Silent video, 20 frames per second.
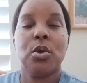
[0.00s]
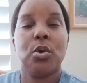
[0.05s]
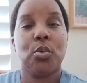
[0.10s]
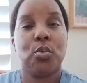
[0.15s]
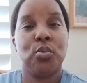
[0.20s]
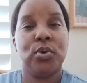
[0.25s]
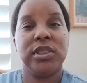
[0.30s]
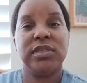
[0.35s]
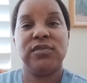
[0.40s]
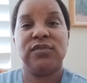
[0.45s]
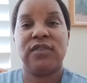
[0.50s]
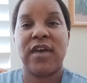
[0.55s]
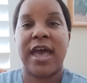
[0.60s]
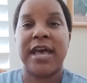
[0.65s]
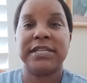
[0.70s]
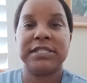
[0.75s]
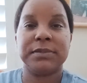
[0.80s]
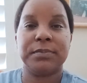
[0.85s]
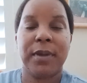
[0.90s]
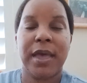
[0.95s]
with
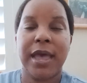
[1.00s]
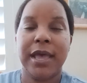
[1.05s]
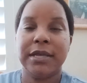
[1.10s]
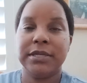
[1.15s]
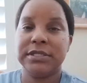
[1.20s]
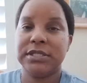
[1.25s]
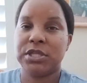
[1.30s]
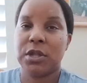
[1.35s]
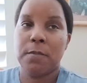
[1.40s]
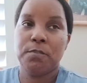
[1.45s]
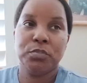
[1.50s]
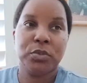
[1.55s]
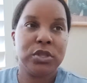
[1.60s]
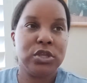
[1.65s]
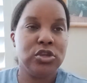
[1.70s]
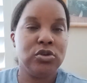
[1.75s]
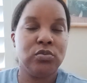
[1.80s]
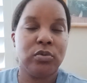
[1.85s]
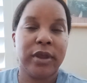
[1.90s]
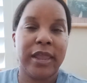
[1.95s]
FastPass,
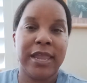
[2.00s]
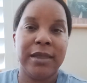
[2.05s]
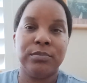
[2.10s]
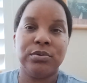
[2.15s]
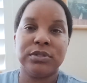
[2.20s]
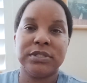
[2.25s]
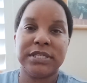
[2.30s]
you were able